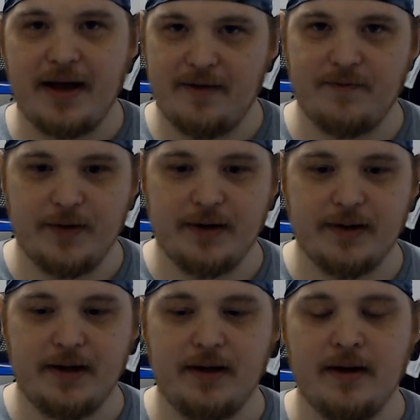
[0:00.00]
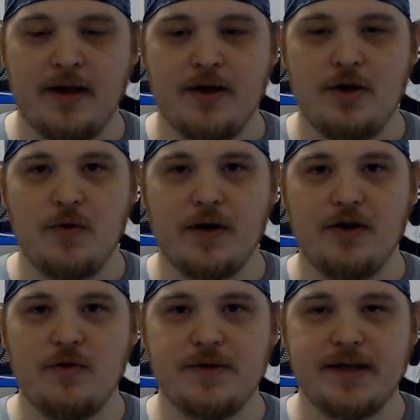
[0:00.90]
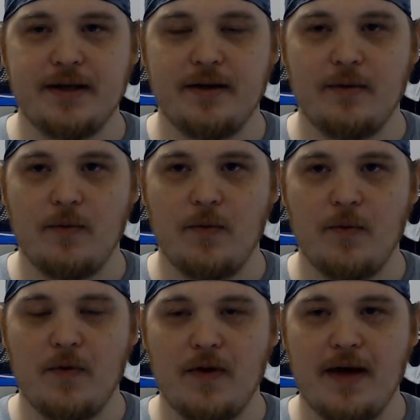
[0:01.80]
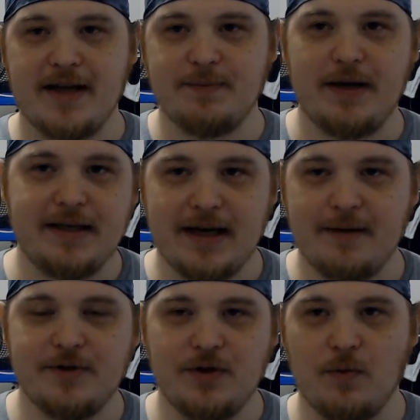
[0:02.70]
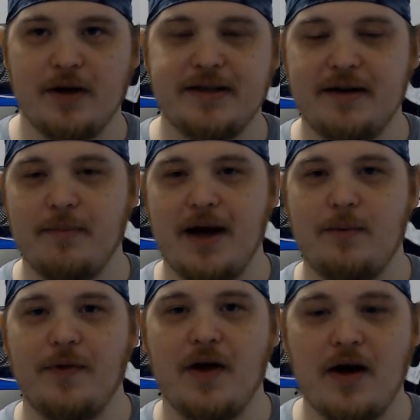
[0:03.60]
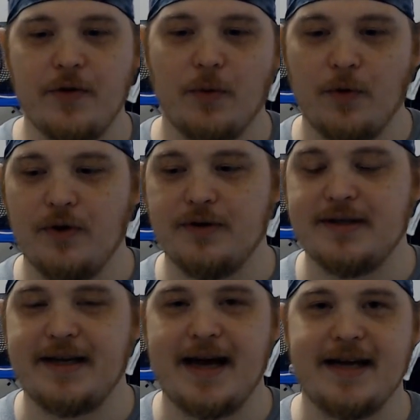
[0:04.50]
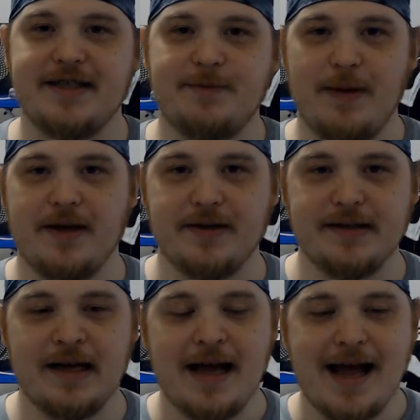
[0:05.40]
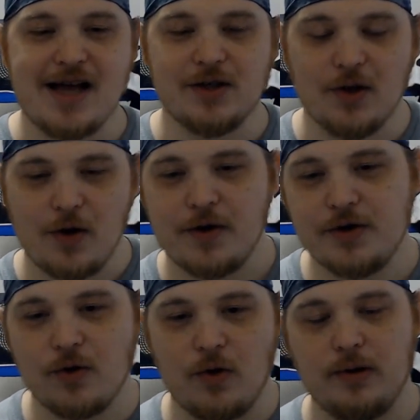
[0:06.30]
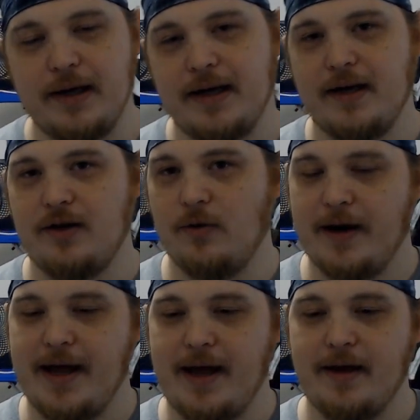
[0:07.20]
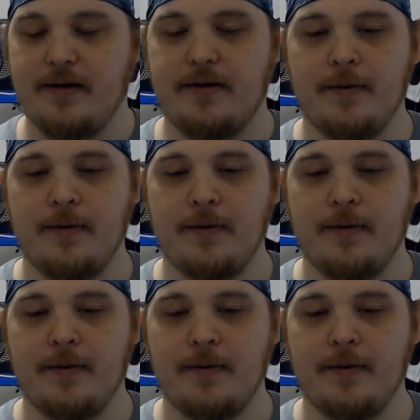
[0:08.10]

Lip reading: infinitely. You can use it as many times as you want to combine with other words to cast spells, as long as you're holding it in your hand.